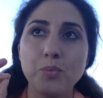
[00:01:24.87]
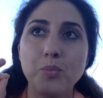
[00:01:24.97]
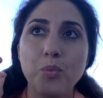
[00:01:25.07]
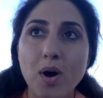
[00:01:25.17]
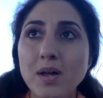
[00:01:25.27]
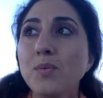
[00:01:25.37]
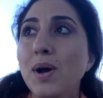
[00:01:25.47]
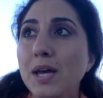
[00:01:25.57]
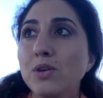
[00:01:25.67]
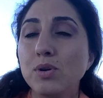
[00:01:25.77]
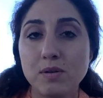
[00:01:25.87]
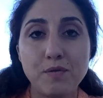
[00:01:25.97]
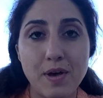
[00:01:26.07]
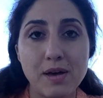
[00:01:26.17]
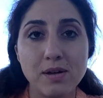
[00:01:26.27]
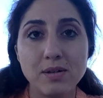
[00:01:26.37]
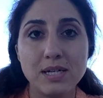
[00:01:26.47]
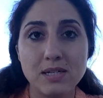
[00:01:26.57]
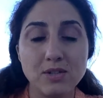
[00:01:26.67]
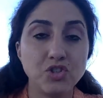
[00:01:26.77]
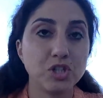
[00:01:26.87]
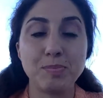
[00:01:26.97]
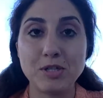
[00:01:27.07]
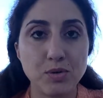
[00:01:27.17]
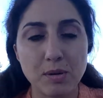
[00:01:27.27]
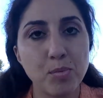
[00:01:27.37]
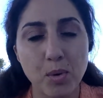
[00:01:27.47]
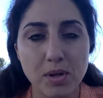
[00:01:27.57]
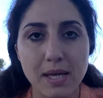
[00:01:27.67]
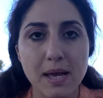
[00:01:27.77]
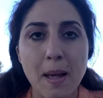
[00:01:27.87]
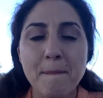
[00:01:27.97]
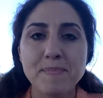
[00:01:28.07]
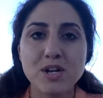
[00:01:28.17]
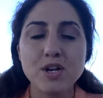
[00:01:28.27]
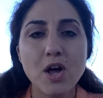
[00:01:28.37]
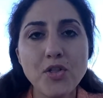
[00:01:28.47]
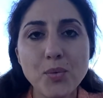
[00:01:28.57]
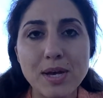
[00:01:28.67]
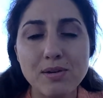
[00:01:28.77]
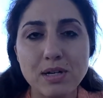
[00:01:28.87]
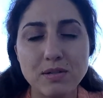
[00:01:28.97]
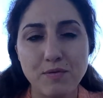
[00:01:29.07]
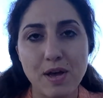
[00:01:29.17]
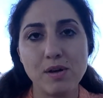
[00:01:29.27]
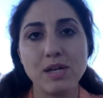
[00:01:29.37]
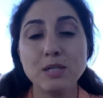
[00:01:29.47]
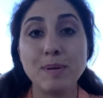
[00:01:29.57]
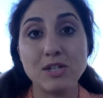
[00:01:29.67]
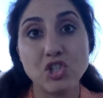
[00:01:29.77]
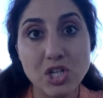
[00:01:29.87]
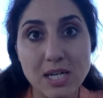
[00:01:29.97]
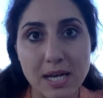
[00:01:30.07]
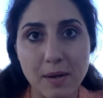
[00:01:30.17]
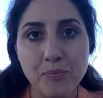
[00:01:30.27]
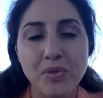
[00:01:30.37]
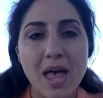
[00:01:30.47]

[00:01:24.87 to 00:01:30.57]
One way you could fail is just by doing poorly, but another way you could fail is by cheating.